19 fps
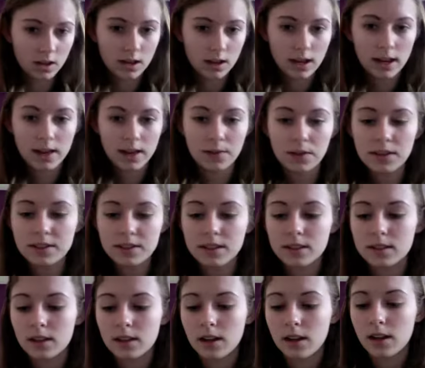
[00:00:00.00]
And this
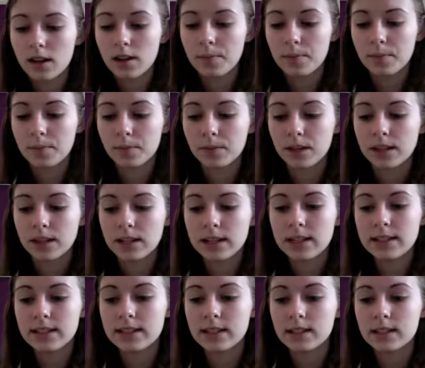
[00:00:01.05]
is an
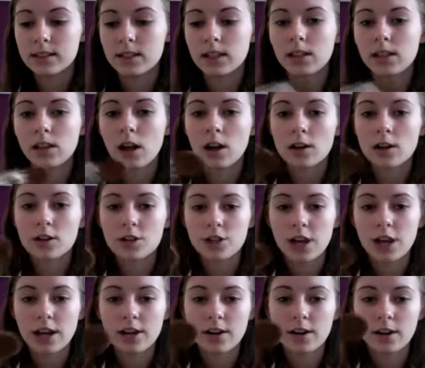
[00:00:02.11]
E60 large
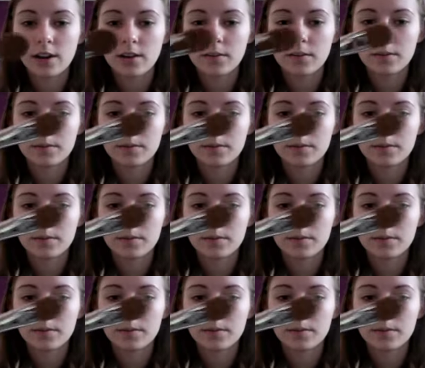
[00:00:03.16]
shader.